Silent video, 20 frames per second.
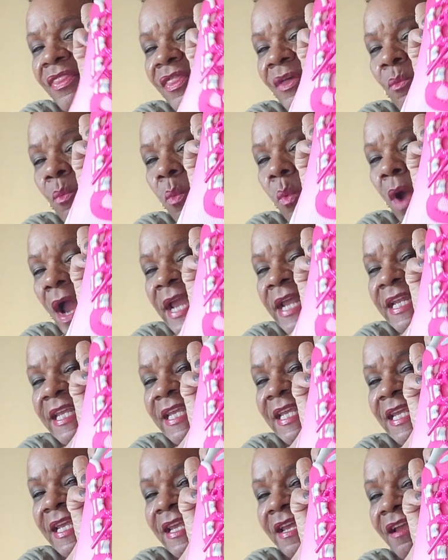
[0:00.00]
the white
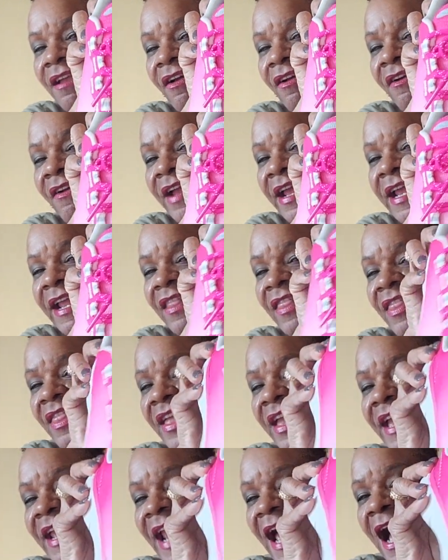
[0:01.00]
here and
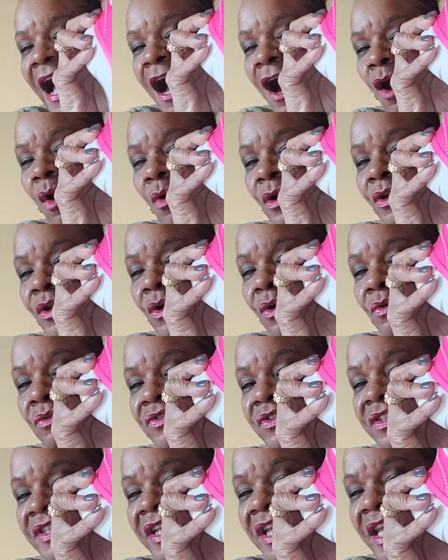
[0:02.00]
then how it goes